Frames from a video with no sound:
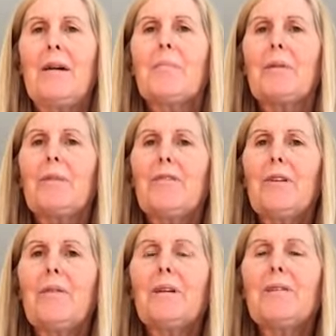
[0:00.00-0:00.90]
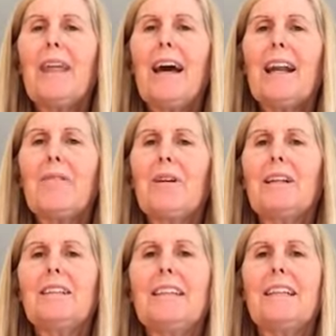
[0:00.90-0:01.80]
But before we do that, I
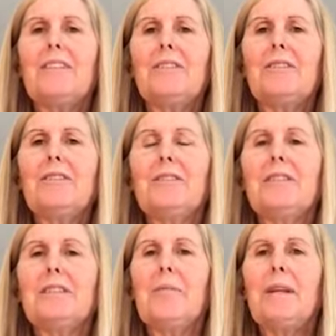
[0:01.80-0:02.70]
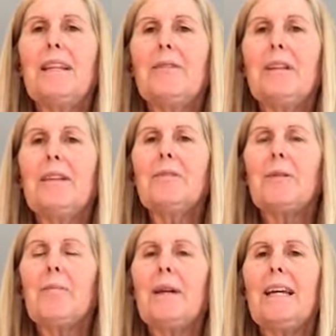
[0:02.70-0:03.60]
wanted to introduce you to somebody who lives
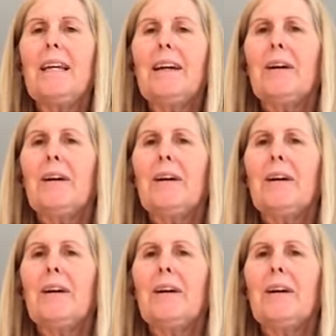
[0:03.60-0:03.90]
with me